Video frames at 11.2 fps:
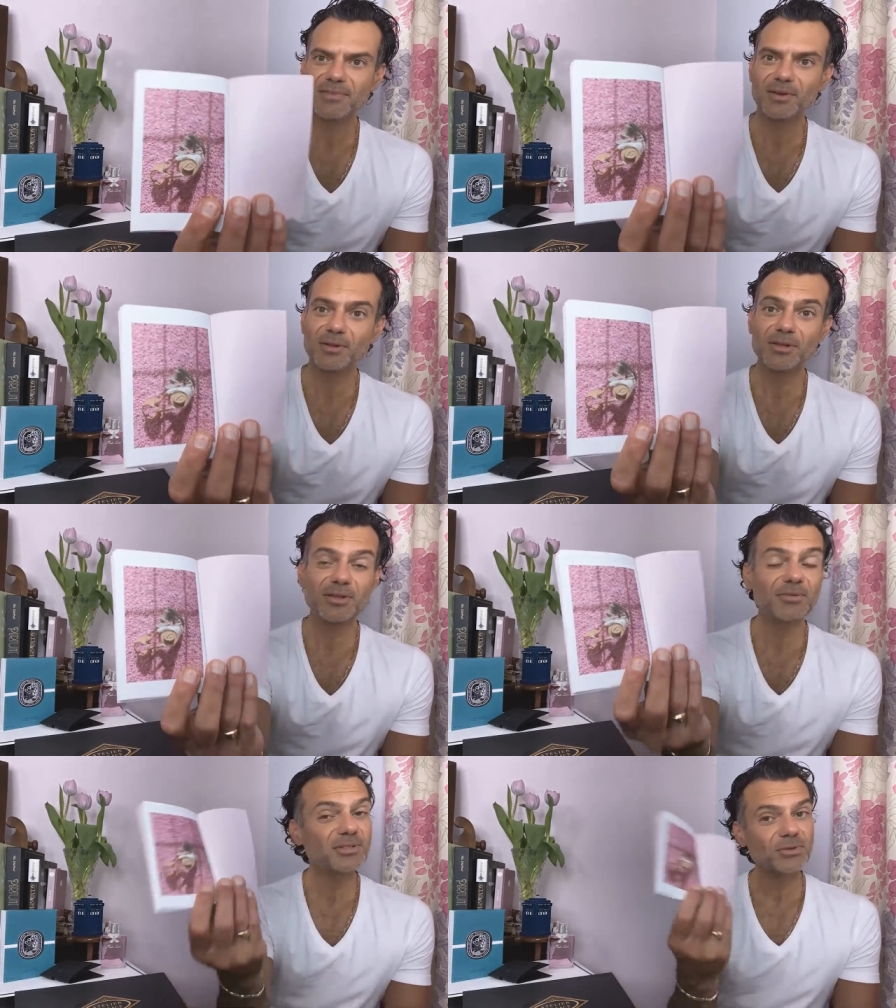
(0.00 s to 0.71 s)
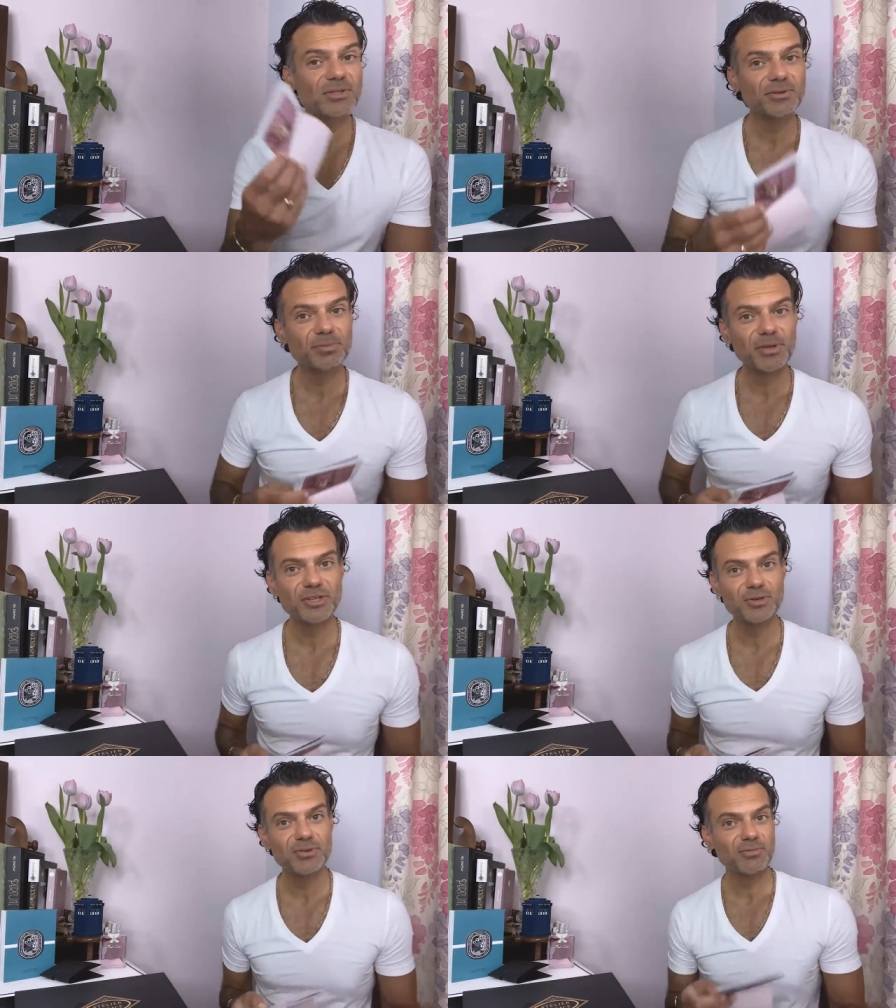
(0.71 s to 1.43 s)
Although there is also a
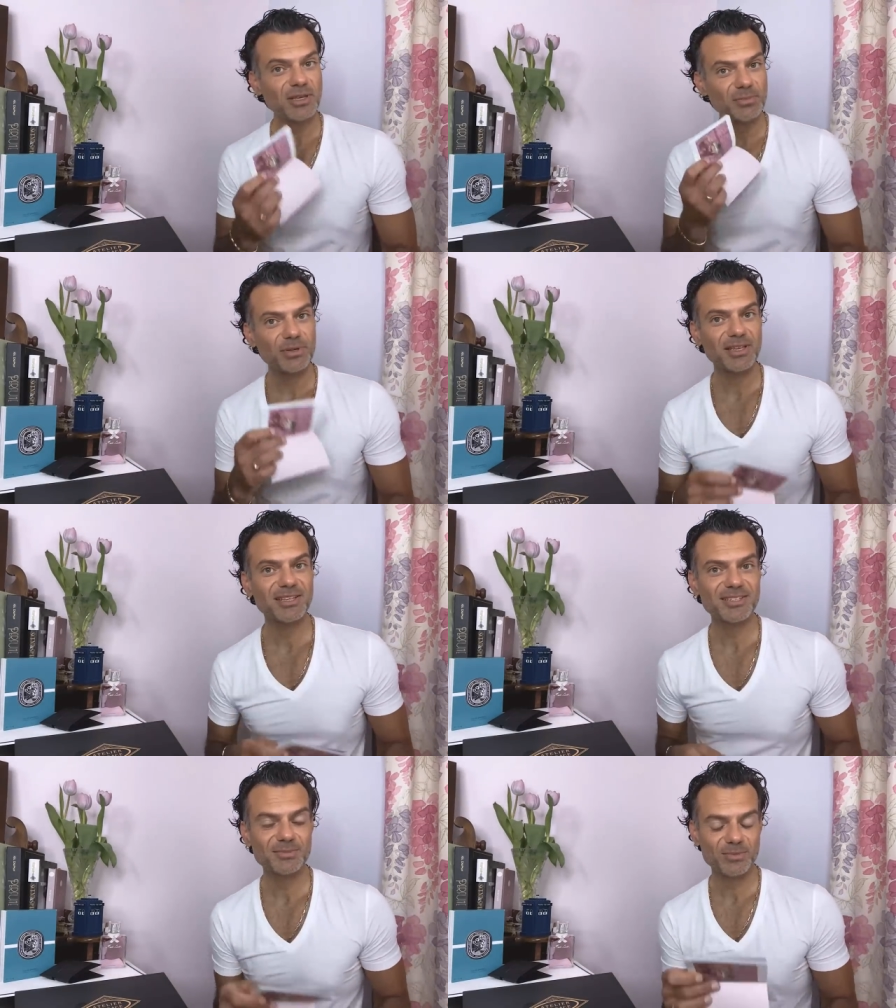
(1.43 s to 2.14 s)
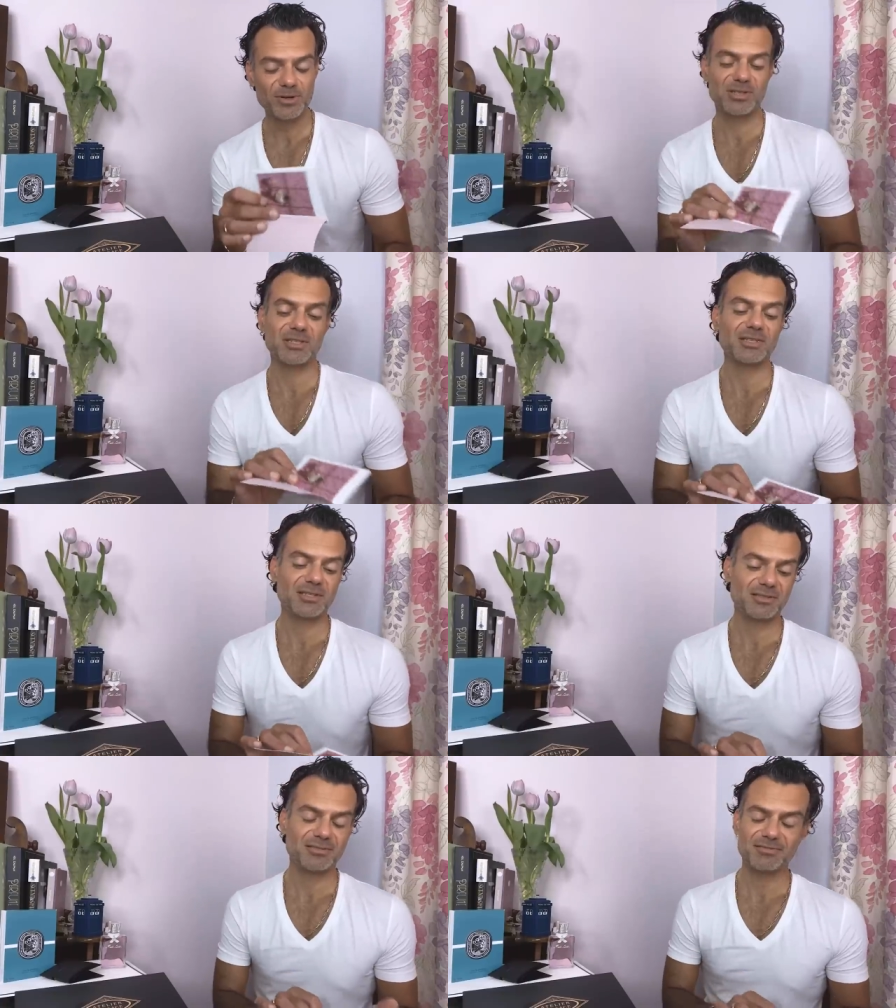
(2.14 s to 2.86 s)
picture of me picking some
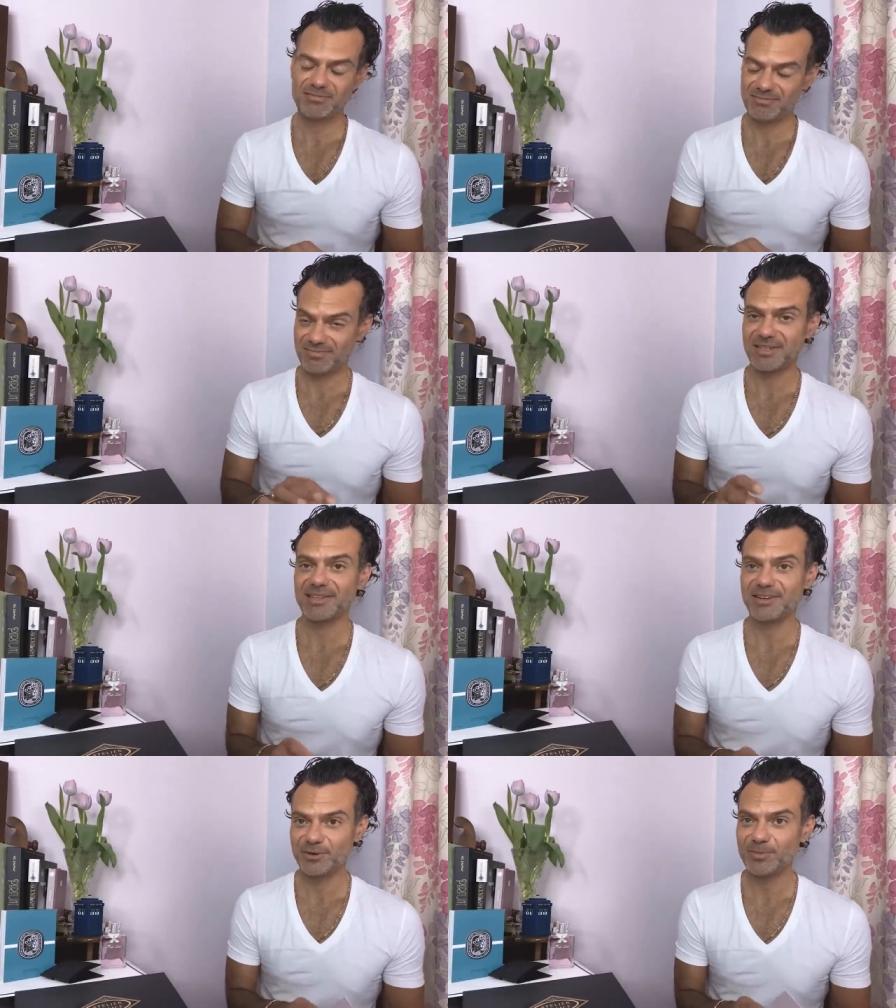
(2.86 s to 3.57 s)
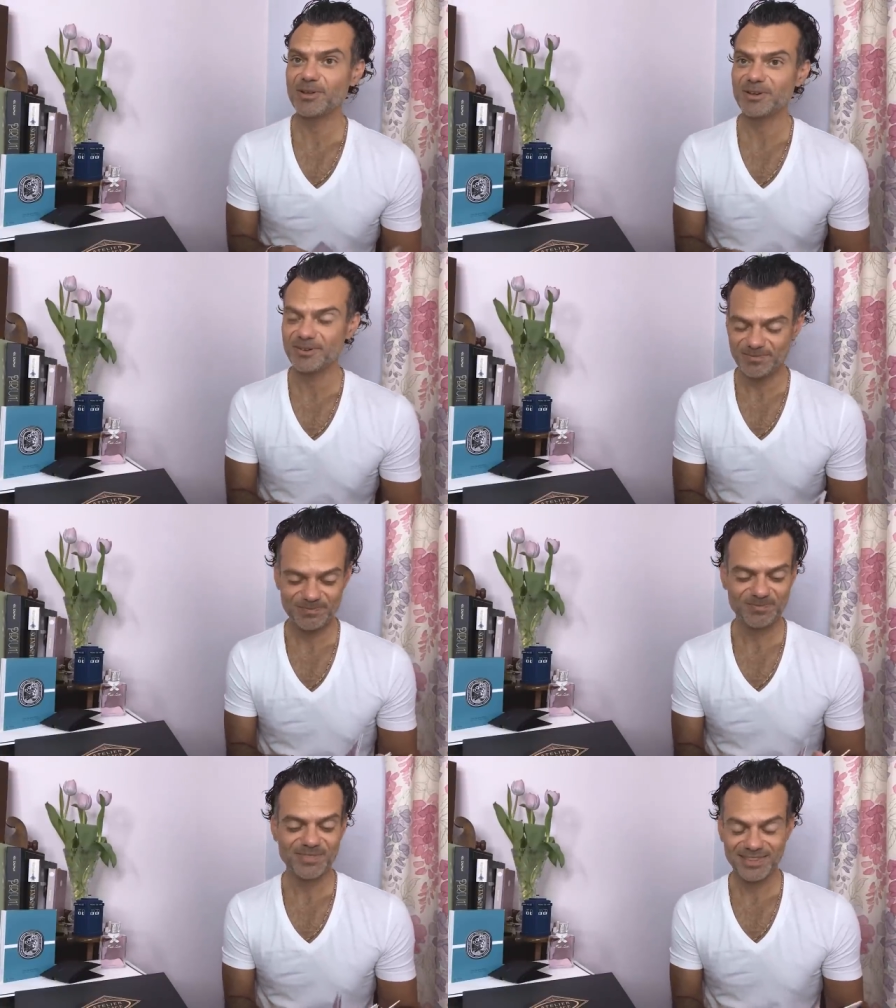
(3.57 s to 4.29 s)
roses in Oman.
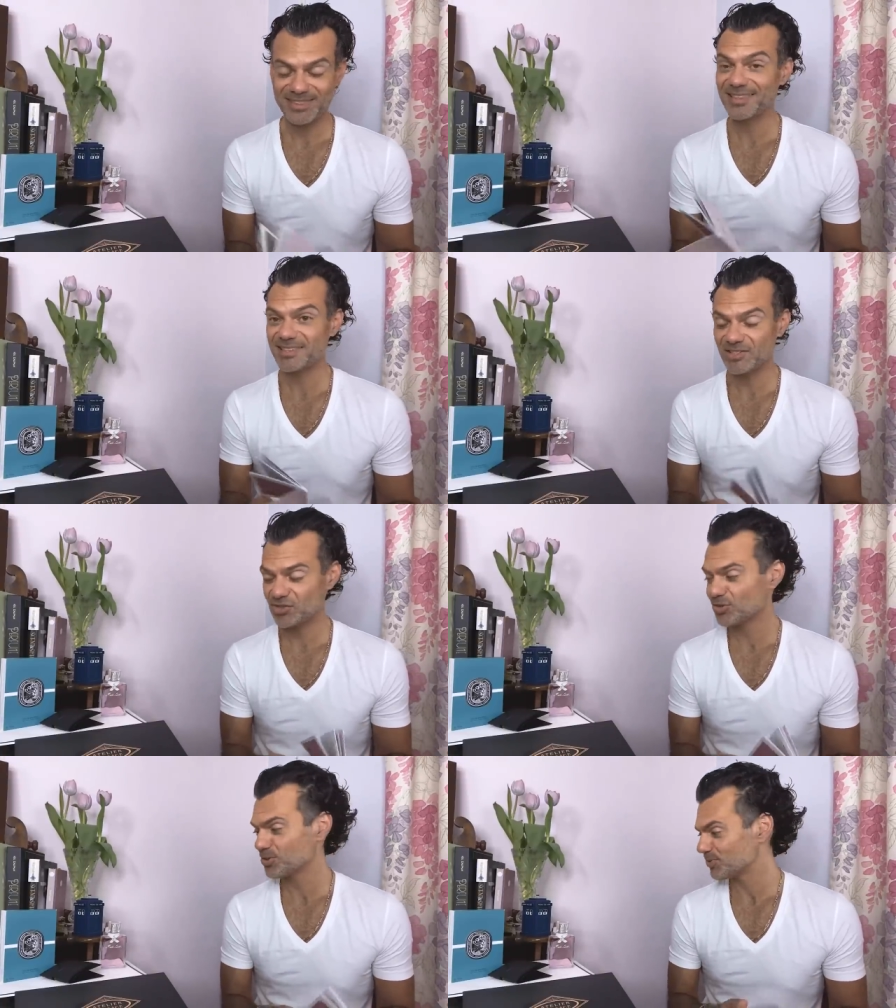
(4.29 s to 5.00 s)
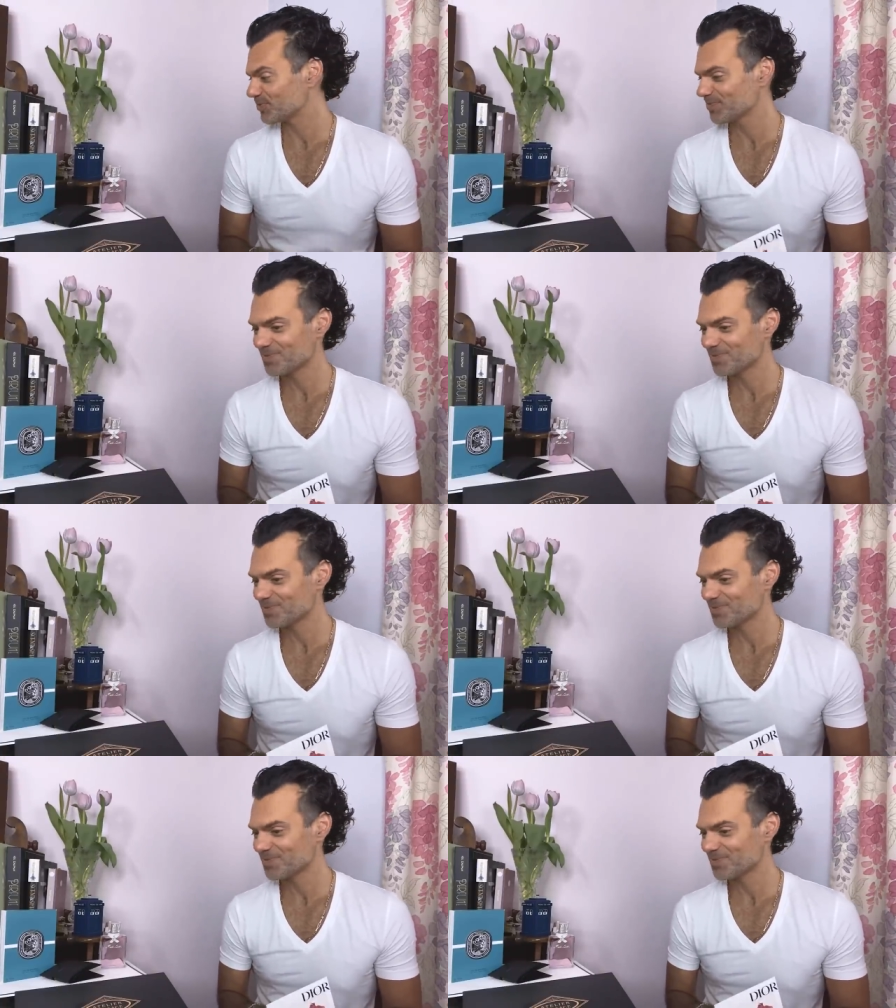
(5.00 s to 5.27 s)
This is true.